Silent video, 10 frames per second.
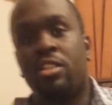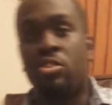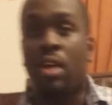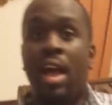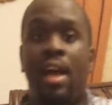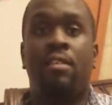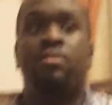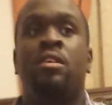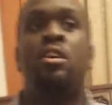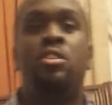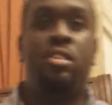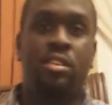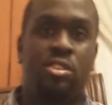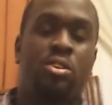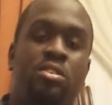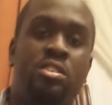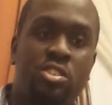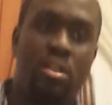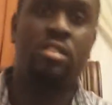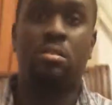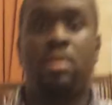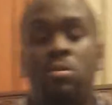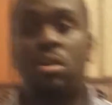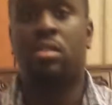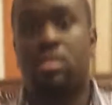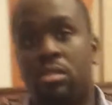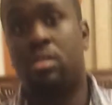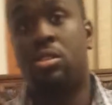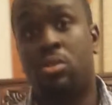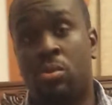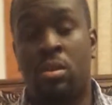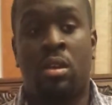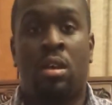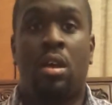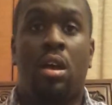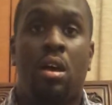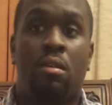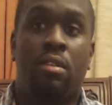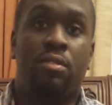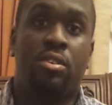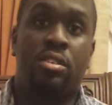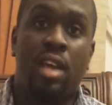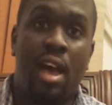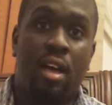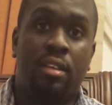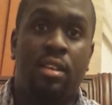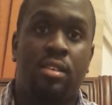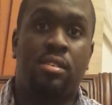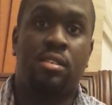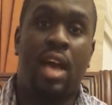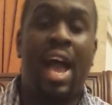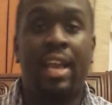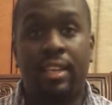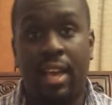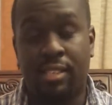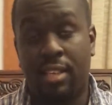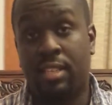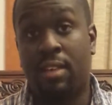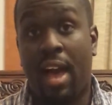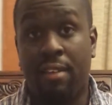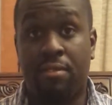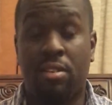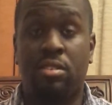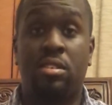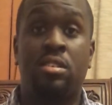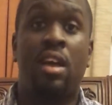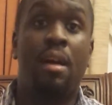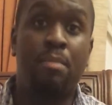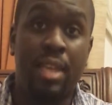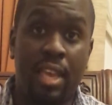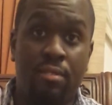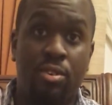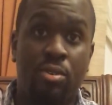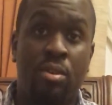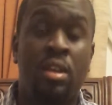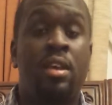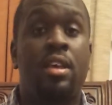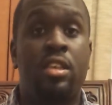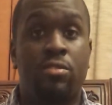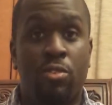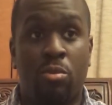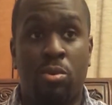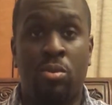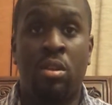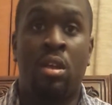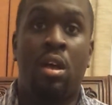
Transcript: that you have, there's certain teaching strategy you may want to do. If your child is is high function, non-behavioral, is verbal,